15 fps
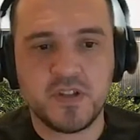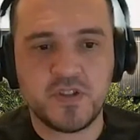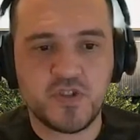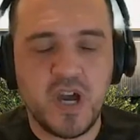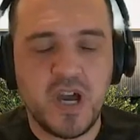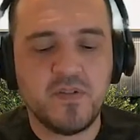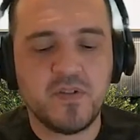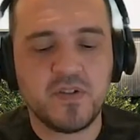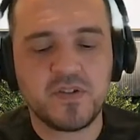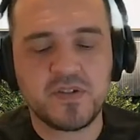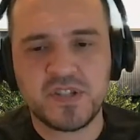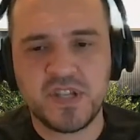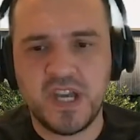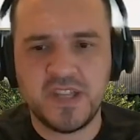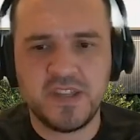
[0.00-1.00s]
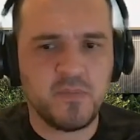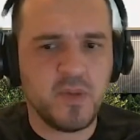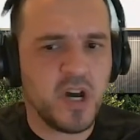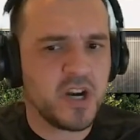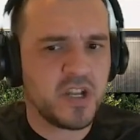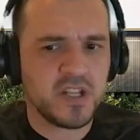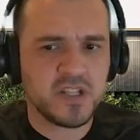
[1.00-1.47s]
uh, drivers and the
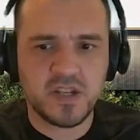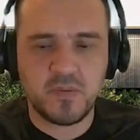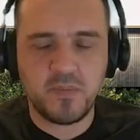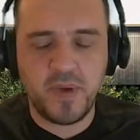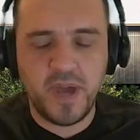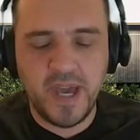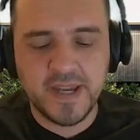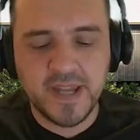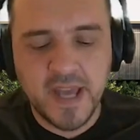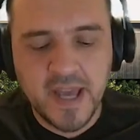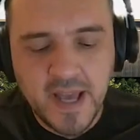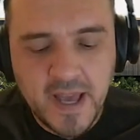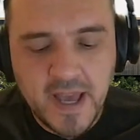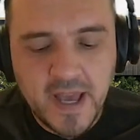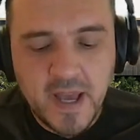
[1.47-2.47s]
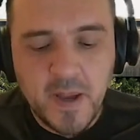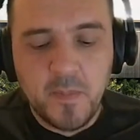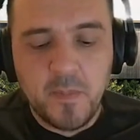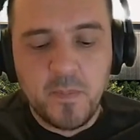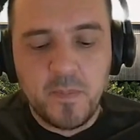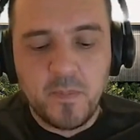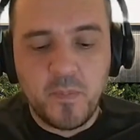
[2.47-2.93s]
markets are bad.
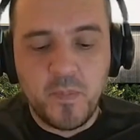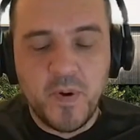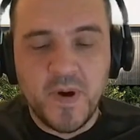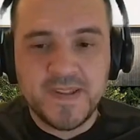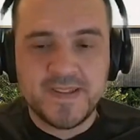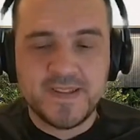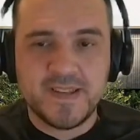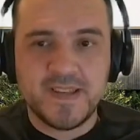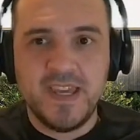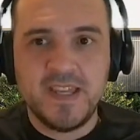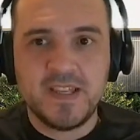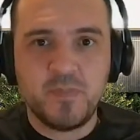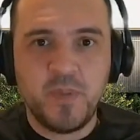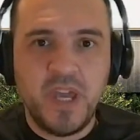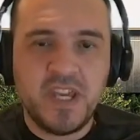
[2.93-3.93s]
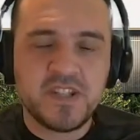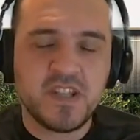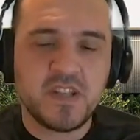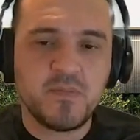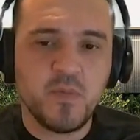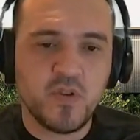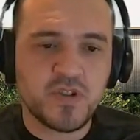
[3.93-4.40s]
But it makes
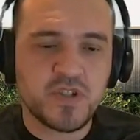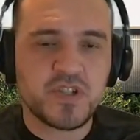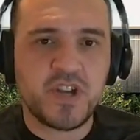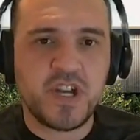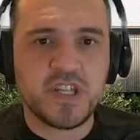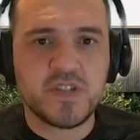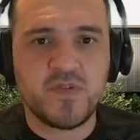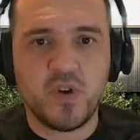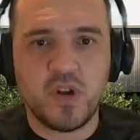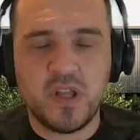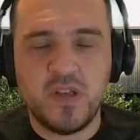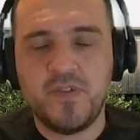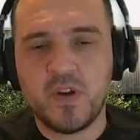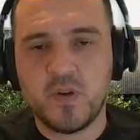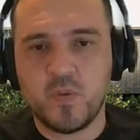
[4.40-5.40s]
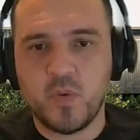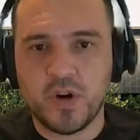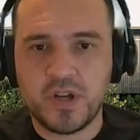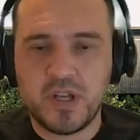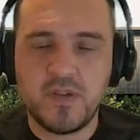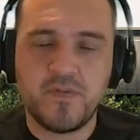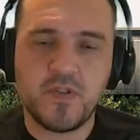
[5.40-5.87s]
it more stressful if you're
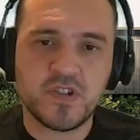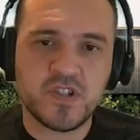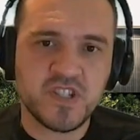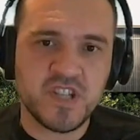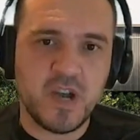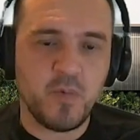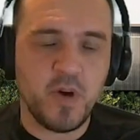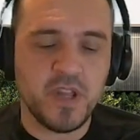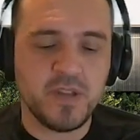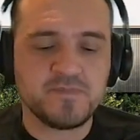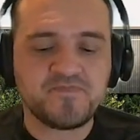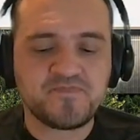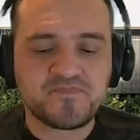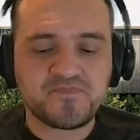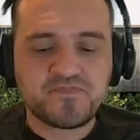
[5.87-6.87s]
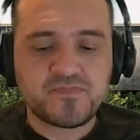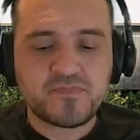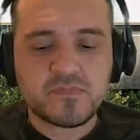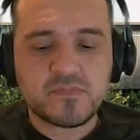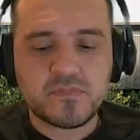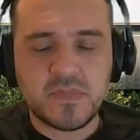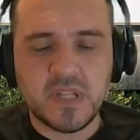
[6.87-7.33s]
working for someone.
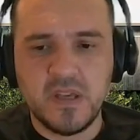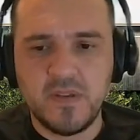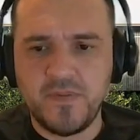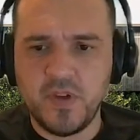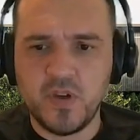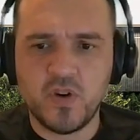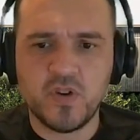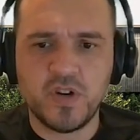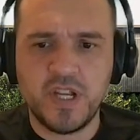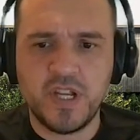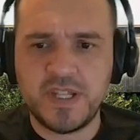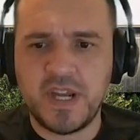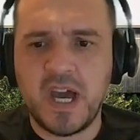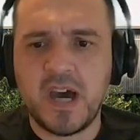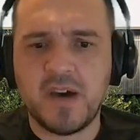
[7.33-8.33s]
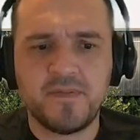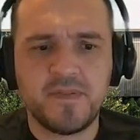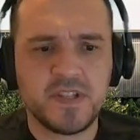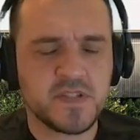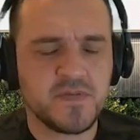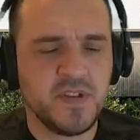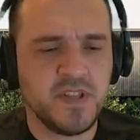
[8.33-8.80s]
If you're in an
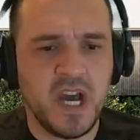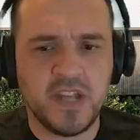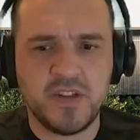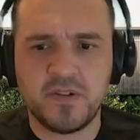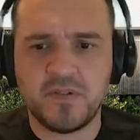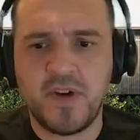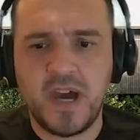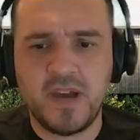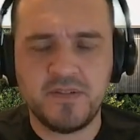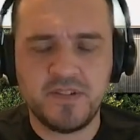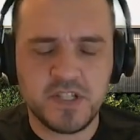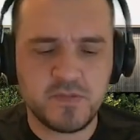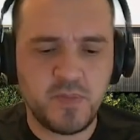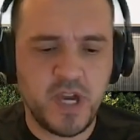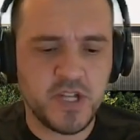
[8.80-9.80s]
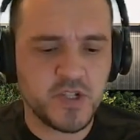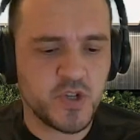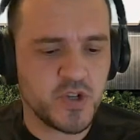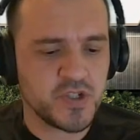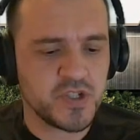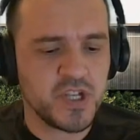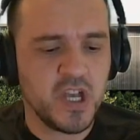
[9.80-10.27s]
office with other five
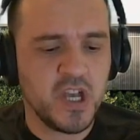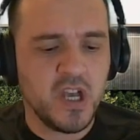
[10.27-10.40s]
dispatchers,